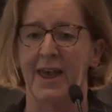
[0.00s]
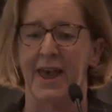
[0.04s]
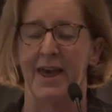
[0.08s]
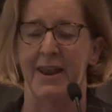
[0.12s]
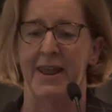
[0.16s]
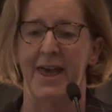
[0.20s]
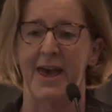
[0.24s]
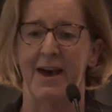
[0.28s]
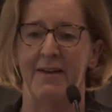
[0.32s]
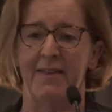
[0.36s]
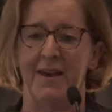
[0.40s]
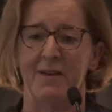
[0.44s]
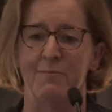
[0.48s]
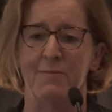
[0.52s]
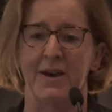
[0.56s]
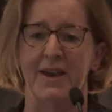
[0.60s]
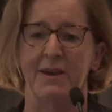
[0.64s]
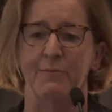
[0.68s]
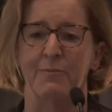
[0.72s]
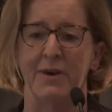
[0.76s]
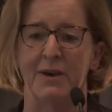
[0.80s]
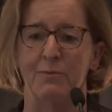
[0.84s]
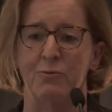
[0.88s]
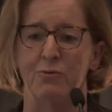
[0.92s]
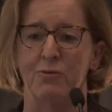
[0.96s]
and how they
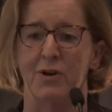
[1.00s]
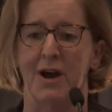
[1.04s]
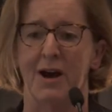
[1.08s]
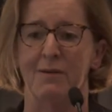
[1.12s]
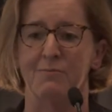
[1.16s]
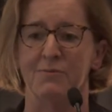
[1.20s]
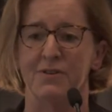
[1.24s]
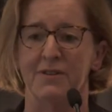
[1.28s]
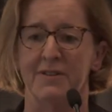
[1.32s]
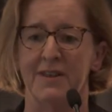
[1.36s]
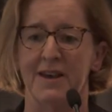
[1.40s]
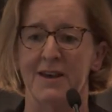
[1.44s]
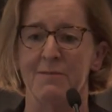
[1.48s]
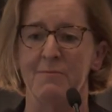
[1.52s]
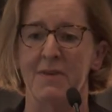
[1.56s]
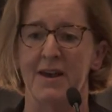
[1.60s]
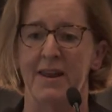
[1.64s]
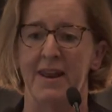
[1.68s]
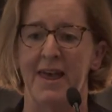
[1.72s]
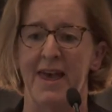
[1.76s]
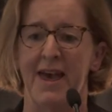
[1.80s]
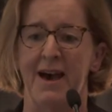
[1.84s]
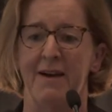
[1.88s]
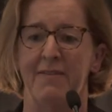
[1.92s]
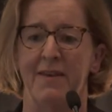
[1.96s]
make people come to them,
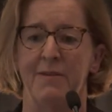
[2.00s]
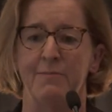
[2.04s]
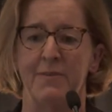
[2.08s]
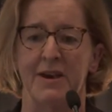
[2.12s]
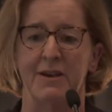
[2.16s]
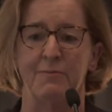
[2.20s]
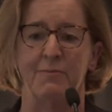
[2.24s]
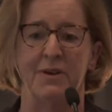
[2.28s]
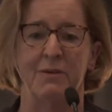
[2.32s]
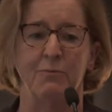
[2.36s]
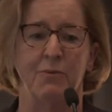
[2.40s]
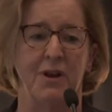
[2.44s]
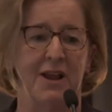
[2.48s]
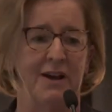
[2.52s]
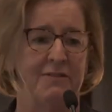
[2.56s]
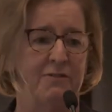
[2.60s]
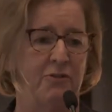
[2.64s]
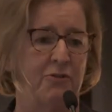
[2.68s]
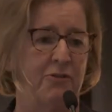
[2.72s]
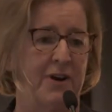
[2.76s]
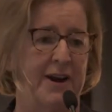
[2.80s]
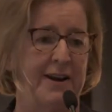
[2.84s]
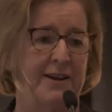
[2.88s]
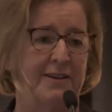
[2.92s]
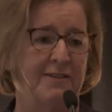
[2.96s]
and how they make people have a
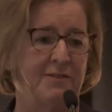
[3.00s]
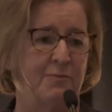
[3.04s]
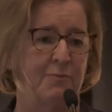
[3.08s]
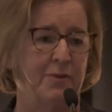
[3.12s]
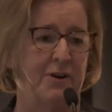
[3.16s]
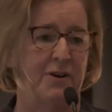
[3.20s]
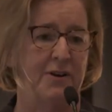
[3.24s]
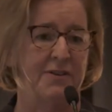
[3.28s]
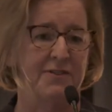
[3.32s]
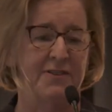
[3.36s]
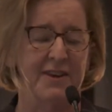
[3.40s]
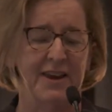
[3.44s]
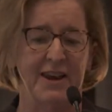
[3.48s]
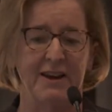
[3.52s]
great experience,